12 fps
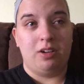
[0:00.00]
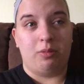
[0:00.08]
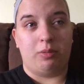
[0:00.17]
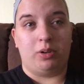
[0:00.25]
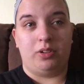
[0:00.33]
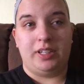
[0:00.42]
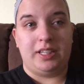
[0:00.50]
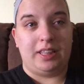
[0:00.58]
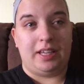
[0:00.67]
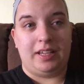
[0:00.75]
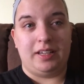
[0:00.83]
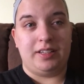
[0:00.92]
We're only
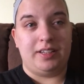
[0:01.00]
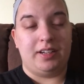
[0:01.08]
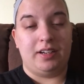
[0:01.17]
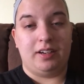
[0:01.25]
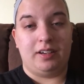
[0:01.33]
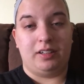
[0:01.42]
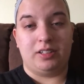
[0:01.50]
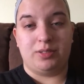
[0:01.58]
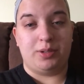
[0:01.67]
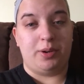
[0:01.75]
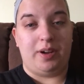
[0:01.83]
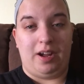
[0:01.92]
like a year or
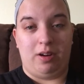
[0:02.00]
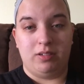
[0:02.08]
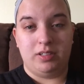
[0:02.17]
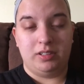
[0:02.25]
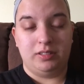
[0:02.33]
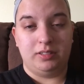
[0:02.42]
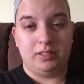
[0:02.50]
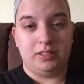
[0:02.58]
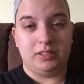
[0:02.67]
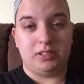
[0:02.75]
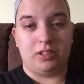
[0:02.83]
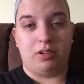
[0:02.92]
so out,
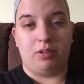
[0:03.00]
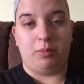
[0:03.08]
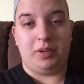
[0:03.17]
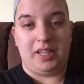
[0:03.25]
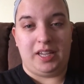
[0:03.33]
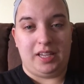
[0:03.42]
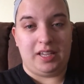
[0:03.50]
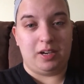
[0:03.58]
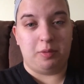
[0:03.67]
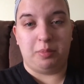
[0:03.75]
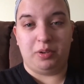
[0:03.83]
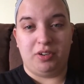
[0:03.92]
so we can't get
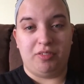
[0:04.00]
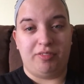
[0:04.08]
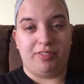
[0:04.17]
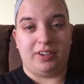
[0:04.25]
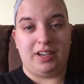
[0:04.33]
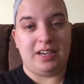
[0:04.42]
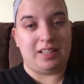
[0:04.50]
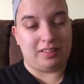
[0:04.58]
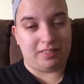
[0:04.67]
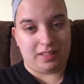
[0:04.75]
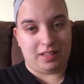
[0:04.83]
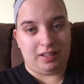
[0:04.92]
approved for
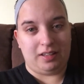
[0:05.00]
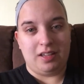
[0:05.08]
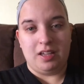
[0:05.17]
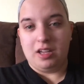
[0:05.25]
anything.